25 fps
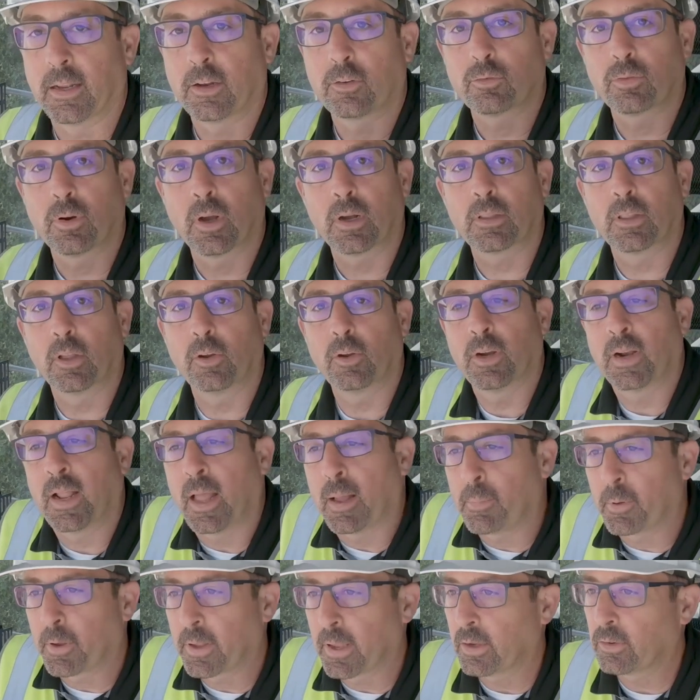In a truck loaded
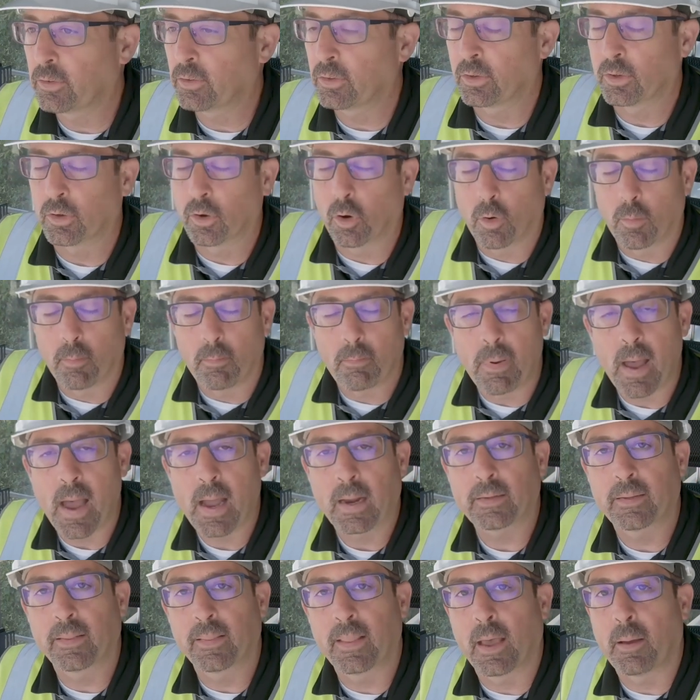application, you're going
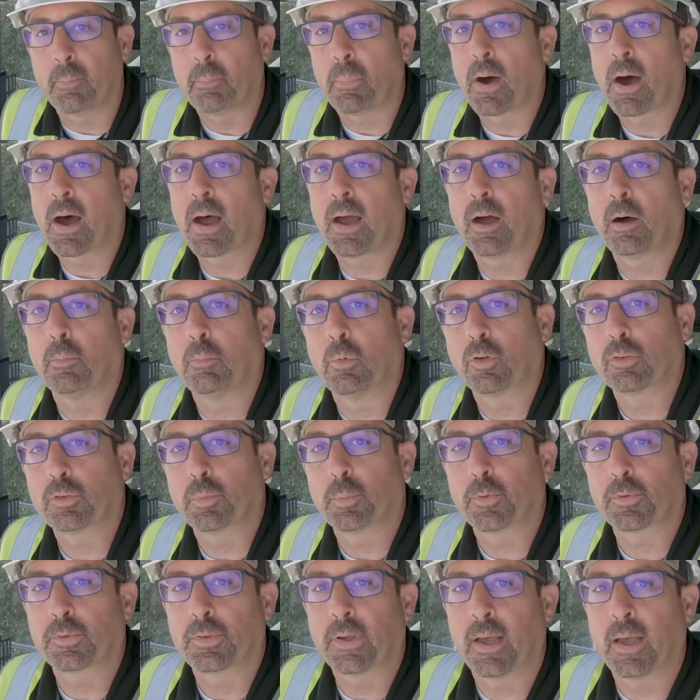back to that pile
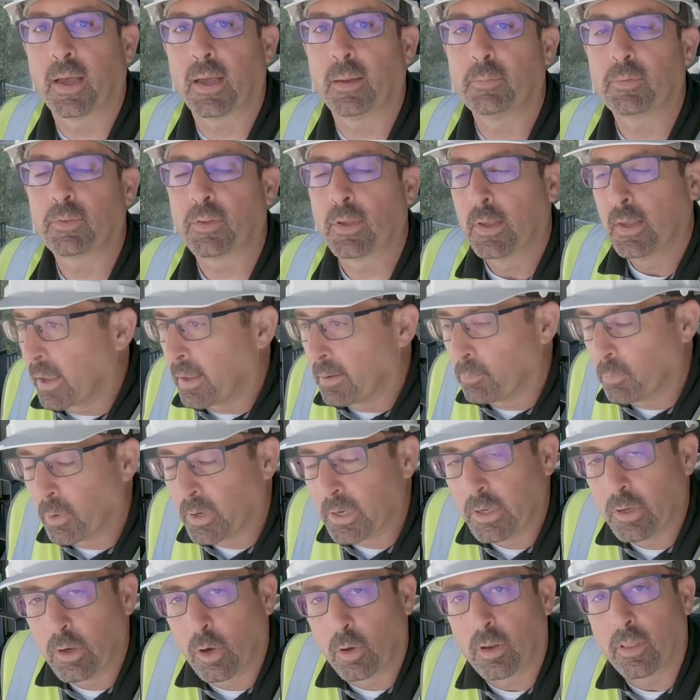multiple times. And
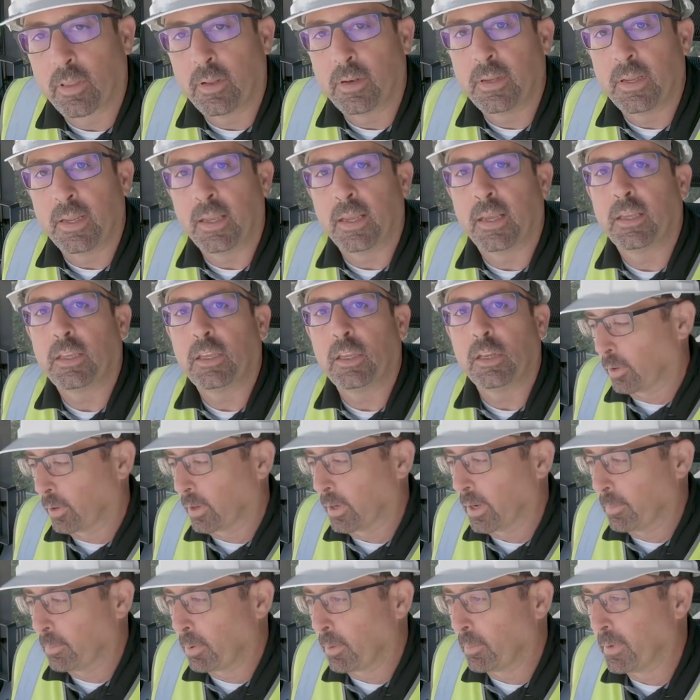when you go to the dig,
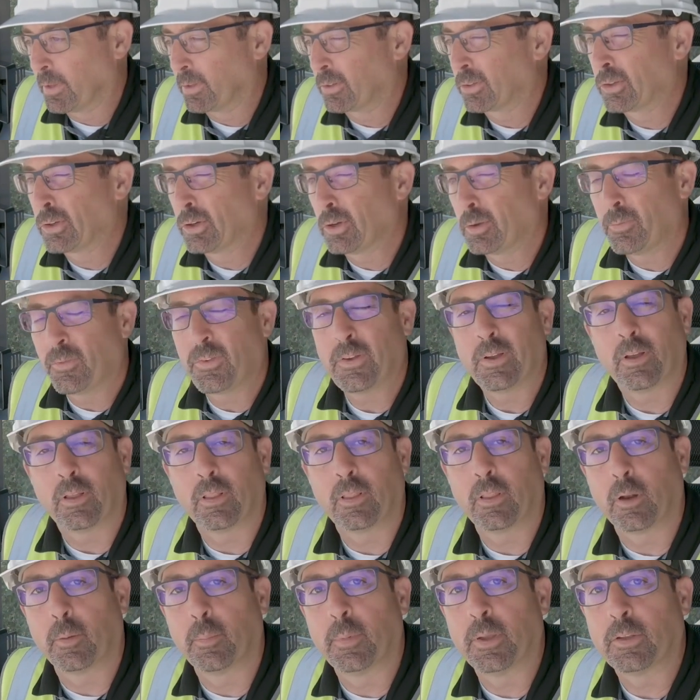your implements could feel
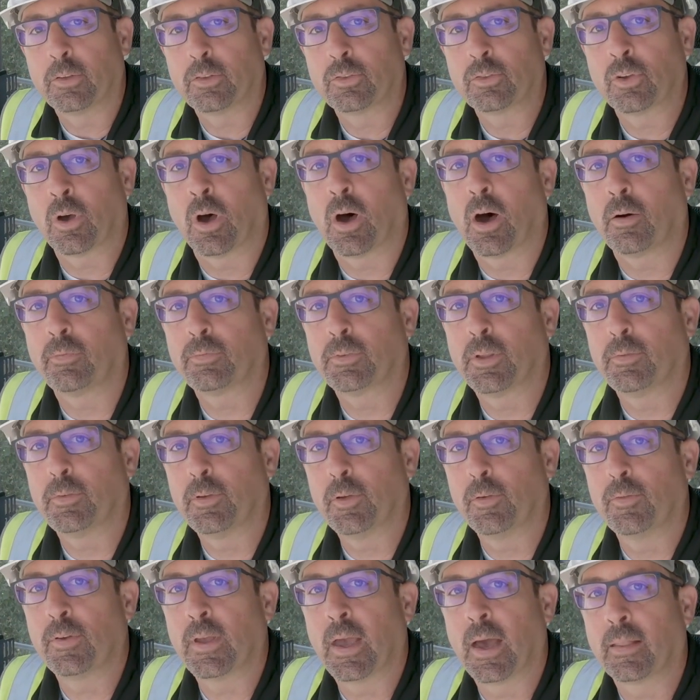a little bit soft
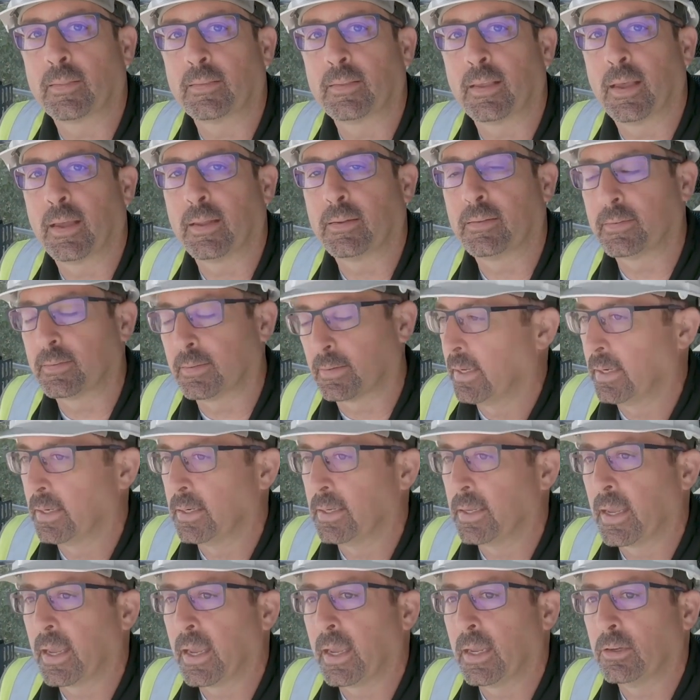if you've got that
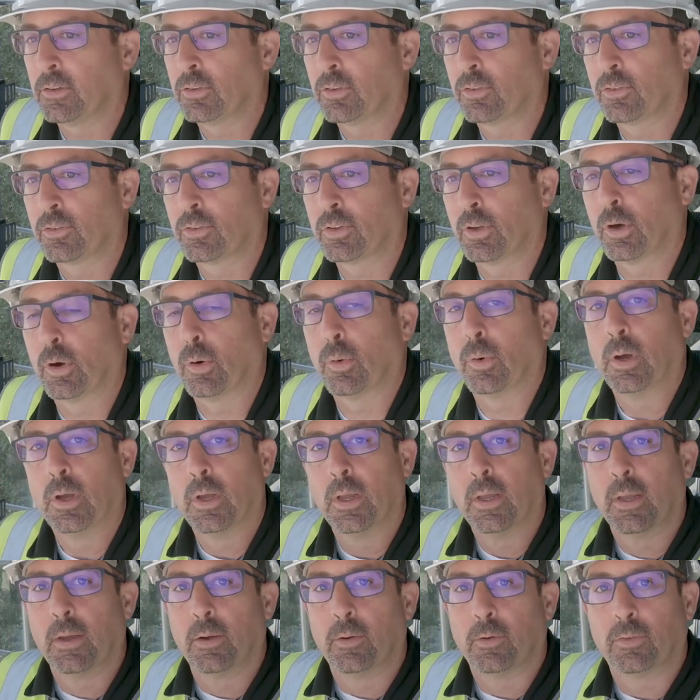engaged. So
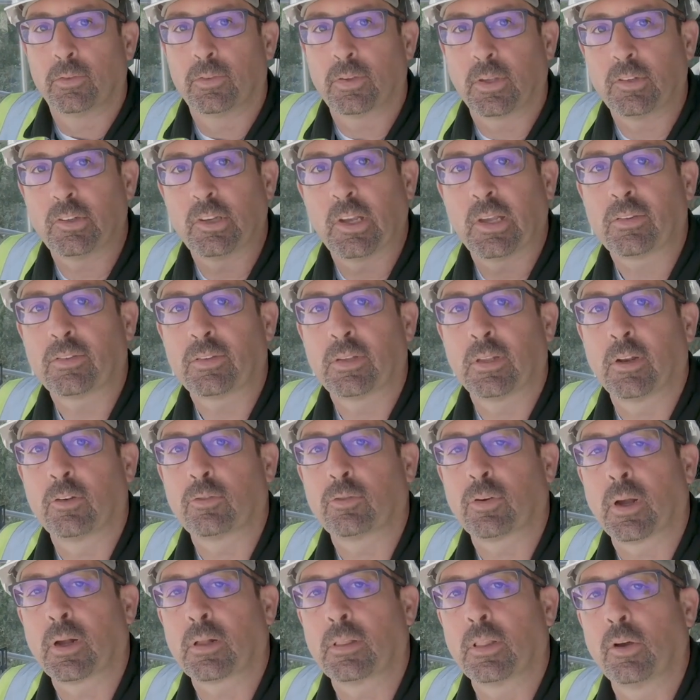suggest in a
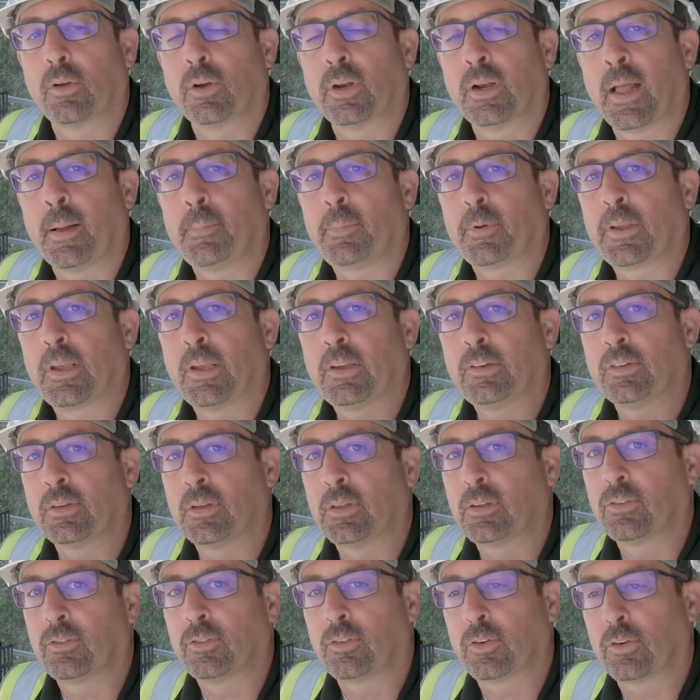truck loading
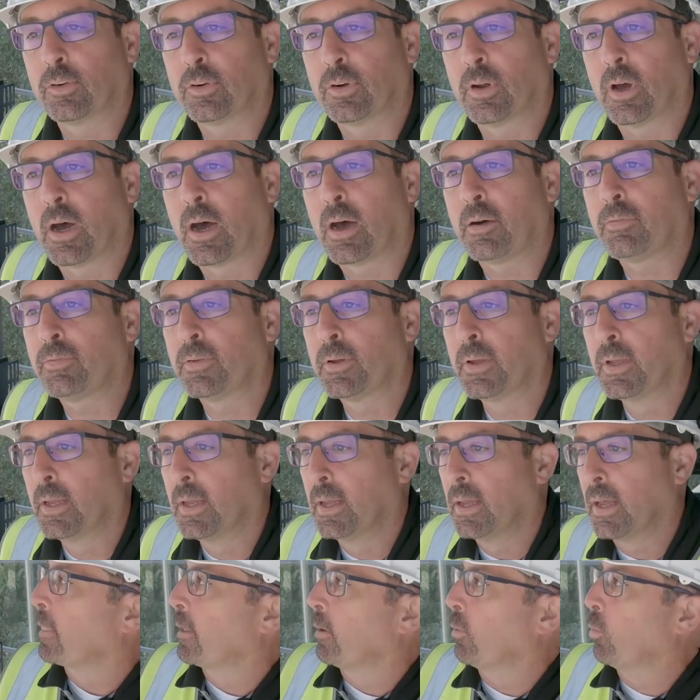application that's turned off,
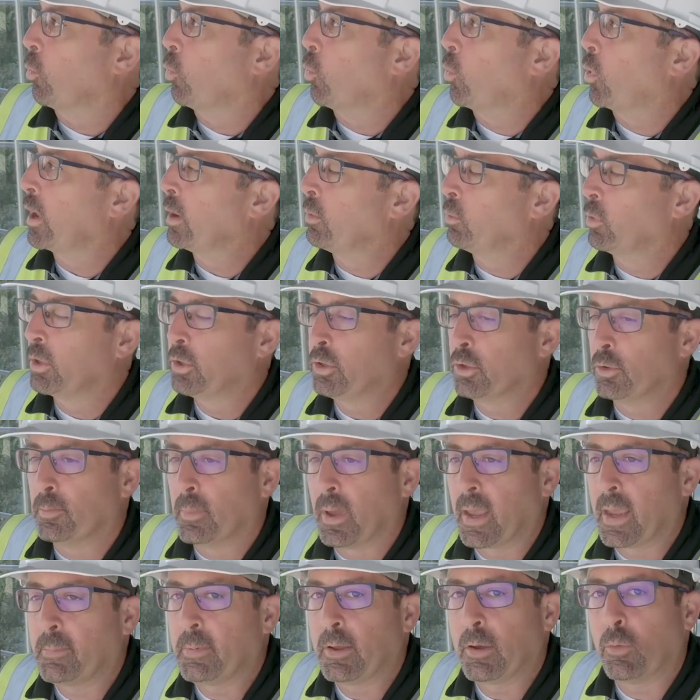when would you
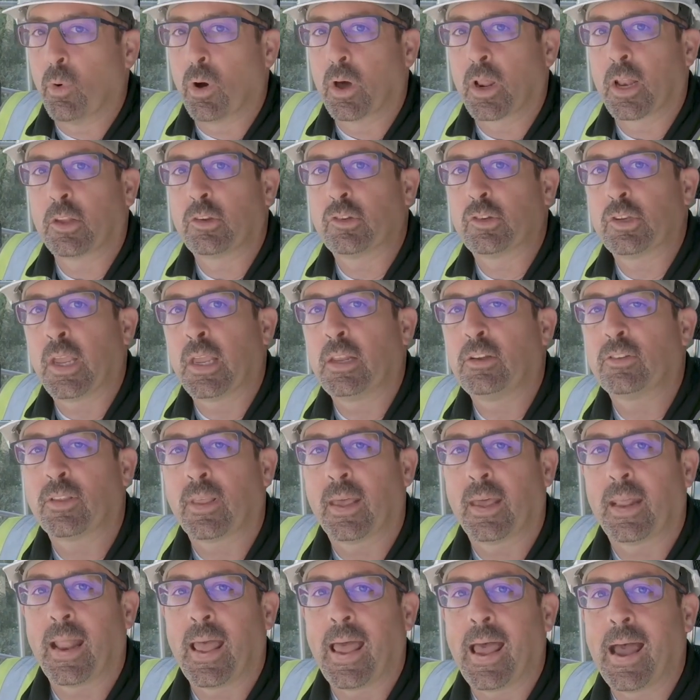maybe want to change
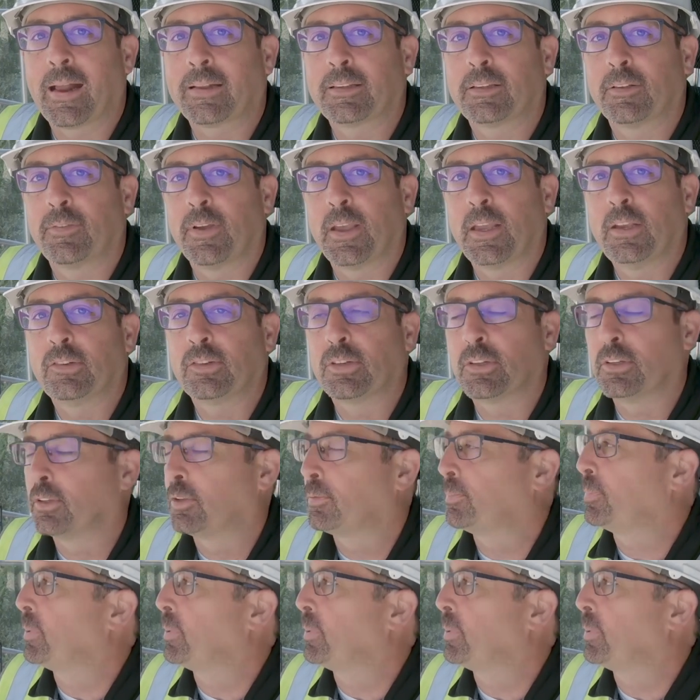that activation